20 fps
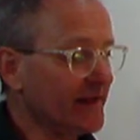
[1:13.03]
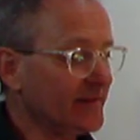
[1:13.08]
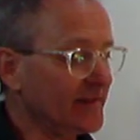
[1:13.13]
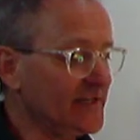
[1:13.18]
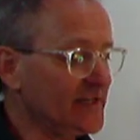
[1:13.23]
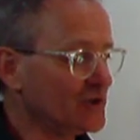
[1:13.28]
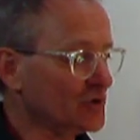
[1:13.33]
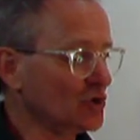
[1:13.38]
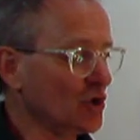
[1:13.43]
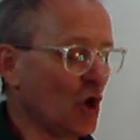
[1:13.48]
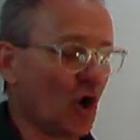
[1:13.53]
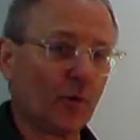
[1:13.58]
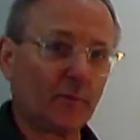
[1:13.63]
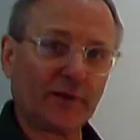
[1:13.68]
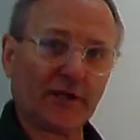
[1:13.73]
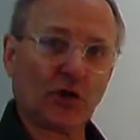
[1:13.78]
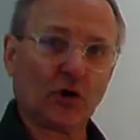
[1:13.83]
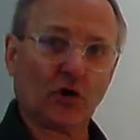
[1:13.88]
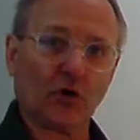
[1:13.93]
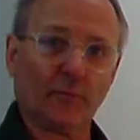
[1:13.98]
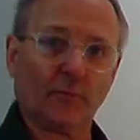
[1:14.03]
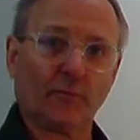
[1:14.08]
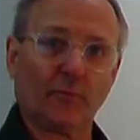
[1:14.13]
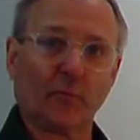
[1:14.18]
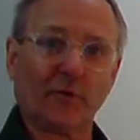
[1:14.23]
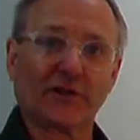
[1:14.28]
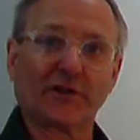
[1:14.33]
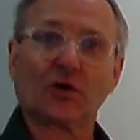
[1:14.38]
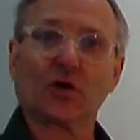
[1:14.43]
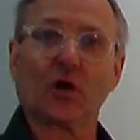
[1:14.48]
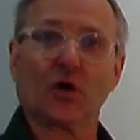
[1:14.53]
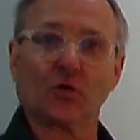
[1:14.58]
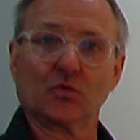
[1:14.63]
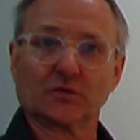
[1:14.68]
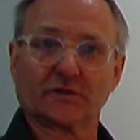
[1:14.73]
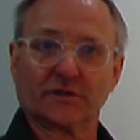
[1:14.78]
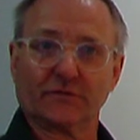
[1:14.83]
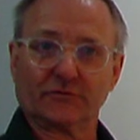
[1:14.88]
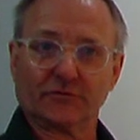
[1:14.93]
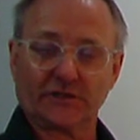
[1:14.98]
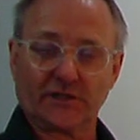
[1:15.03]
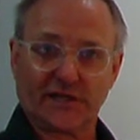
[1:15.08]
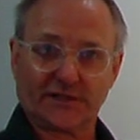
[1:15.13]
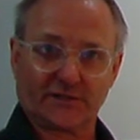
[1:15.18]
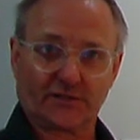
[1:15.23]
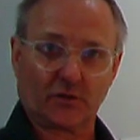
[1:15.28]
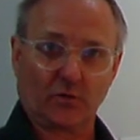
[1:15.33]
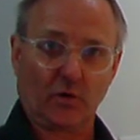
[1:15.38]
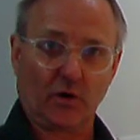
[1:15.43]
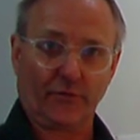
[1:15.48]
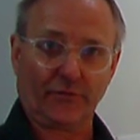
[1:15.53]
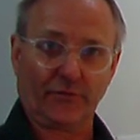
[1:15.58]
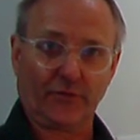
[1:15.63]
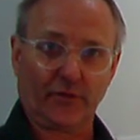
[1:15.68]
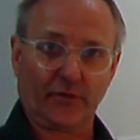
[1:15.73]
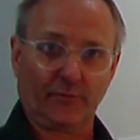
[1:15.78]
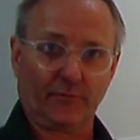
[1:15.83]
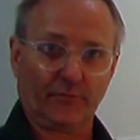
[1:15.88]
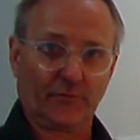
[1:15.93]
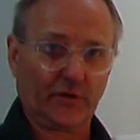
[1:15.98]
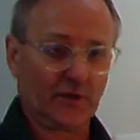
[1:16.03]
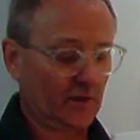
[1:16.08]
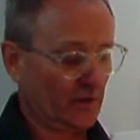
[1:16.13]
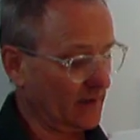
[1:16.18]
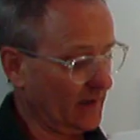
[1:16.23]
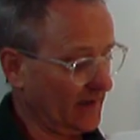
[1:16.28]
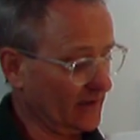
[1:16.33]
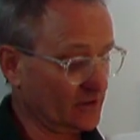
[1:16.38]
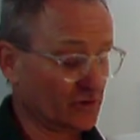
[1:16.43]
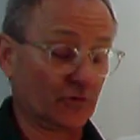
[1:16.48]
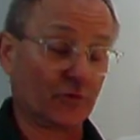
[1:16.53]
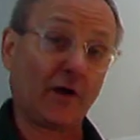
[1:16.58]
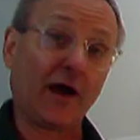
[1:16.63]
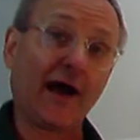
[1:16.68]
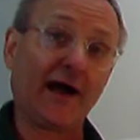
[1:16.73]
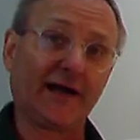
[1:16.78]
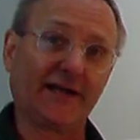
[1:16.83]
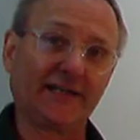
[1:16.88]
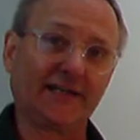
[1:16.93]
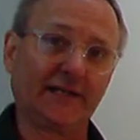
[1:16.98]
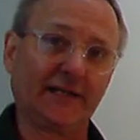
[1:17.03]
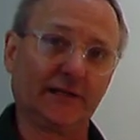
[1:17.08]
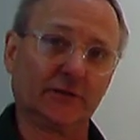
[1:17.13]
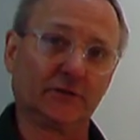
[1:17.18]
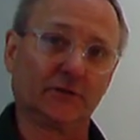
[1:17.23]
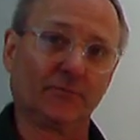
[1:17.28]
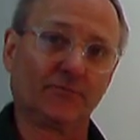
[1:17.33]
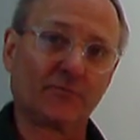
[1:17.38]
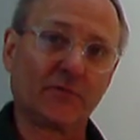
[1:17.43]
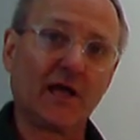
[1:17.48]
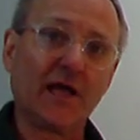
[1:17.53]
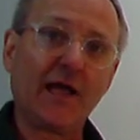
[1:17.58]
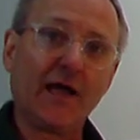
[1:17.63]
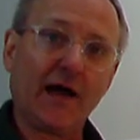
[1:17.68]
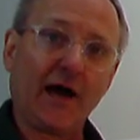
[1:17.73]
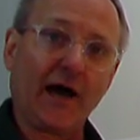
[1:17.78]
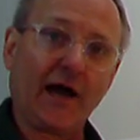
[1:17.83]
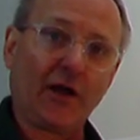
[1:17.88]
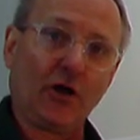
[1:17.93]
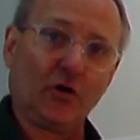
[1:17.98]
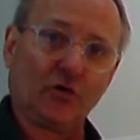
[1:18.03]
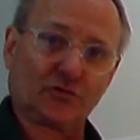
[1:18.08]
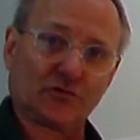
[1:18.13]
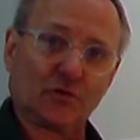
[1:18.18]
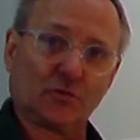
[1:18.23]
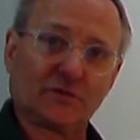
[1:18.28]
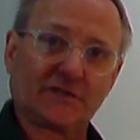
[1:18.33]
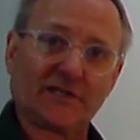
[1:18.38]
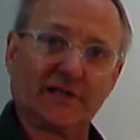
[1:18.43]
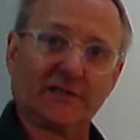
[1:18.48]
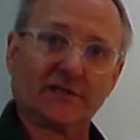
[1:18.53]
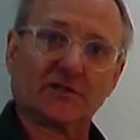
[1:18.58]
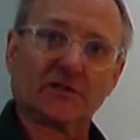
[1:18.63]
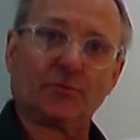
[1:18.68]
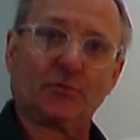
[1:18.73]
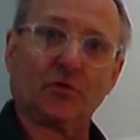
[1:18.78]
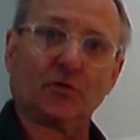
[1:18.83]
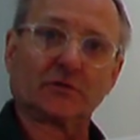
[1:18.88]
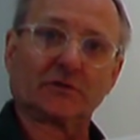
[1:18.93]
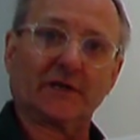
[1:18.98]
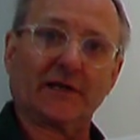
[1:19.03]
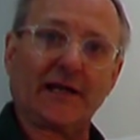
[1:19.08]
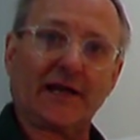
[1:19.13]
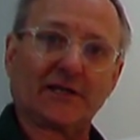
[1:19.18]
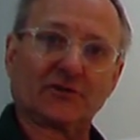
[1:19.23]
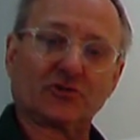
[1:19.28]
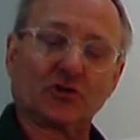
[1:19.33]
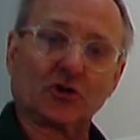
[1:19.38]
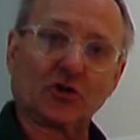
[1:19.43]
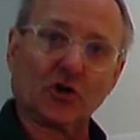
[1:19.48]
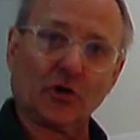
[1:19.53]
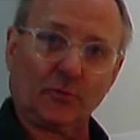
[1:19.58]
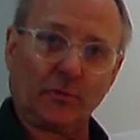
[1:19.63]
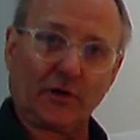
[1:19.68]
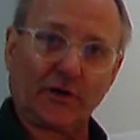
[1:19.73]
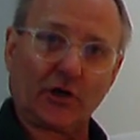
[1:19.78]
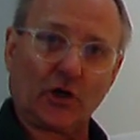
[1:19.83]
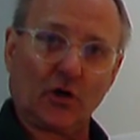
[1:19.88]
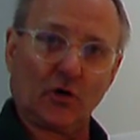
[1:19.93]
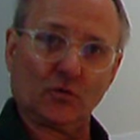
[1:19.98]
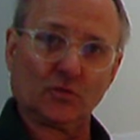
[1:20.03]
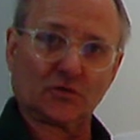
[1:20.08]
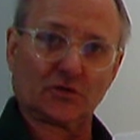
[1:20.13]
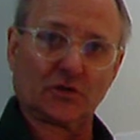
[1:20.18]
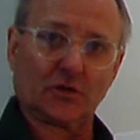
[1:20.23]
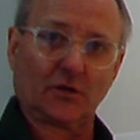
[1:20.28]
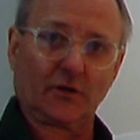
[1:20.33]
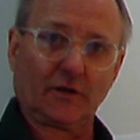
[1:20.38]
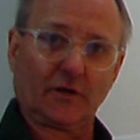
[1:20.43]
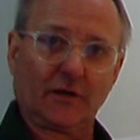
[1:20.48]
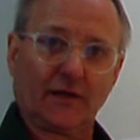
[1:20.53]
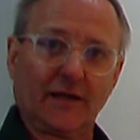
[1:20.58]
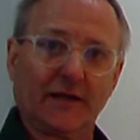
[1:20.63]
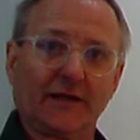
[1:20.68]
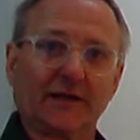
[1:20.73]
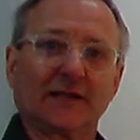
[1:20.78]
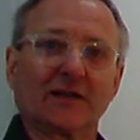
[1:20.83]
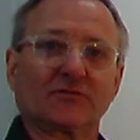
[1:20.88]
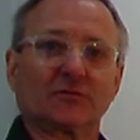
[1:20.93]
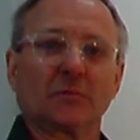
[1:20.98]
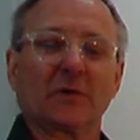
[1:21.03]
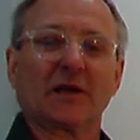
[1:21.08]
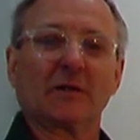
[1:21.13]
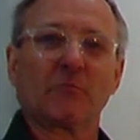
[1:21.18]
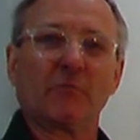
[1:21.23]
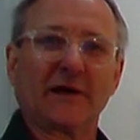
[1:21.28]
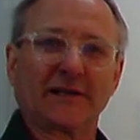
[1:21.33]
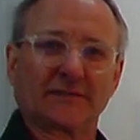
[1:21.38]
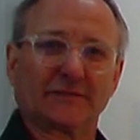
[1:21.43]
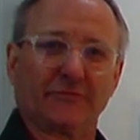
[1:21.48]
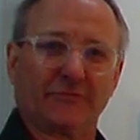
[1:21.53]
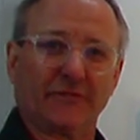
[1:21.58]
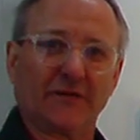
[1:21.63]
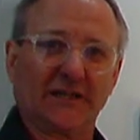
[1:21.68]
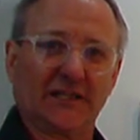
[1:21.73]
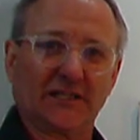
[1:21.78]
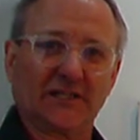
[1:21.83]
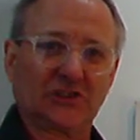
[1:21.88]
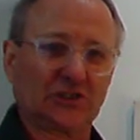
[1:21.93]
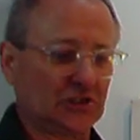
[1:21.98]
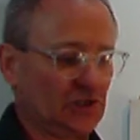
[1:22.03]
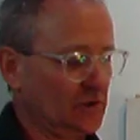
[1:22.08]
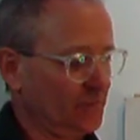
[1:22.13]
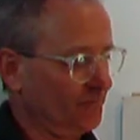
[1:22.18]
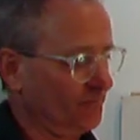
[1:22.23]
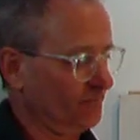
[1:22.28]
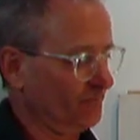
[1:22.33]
These normally come with a coat of gesso on them, so they're ideal. I also tend to put an extra couple of coats on. It gives me a better finish.